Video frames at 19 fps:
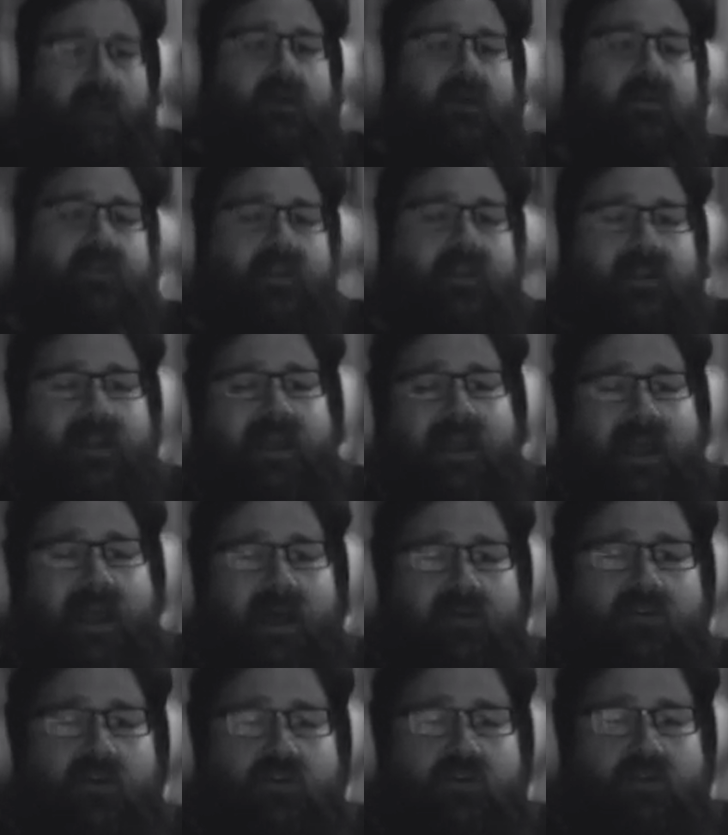don't think they
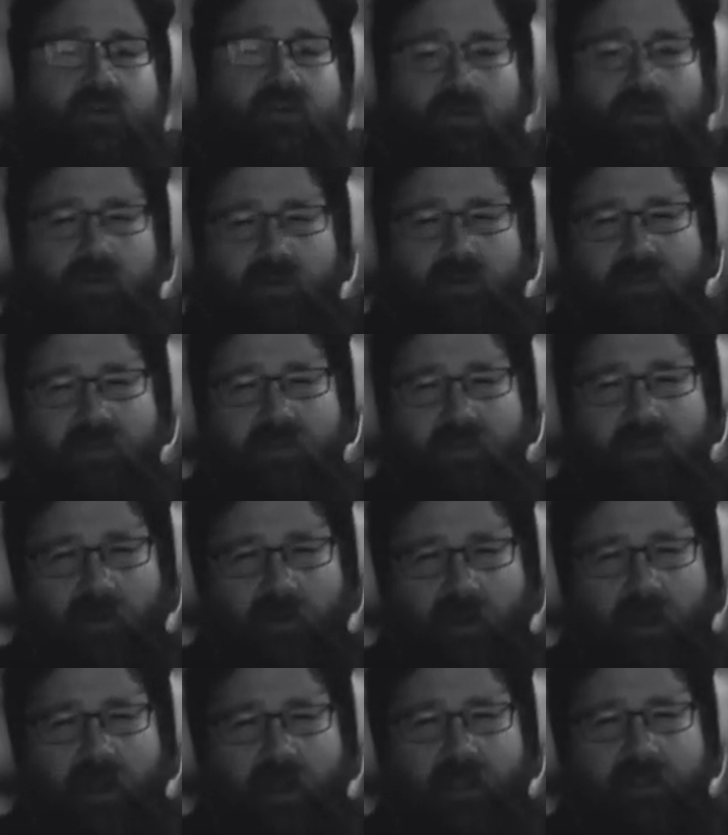ever truly
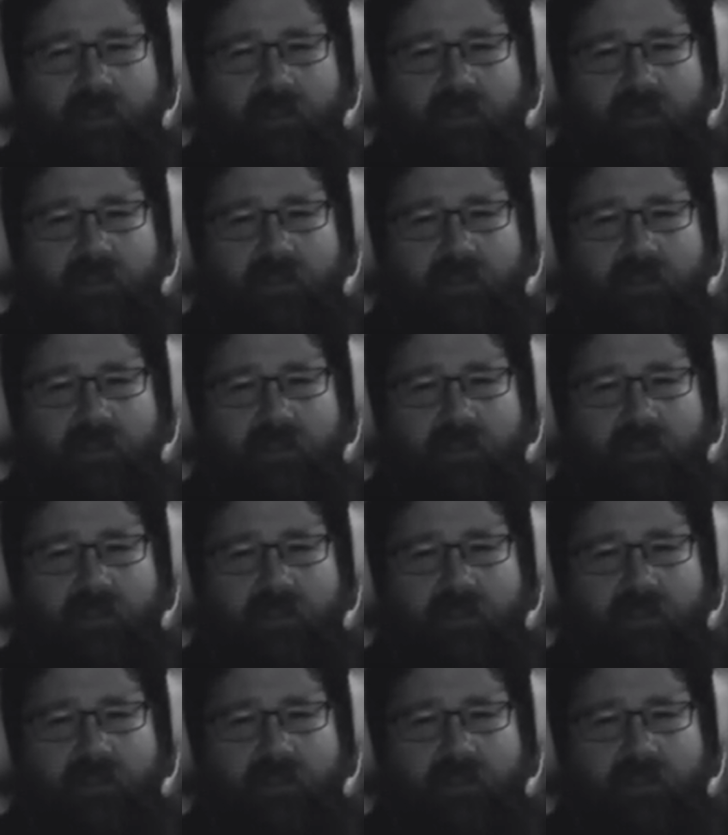thought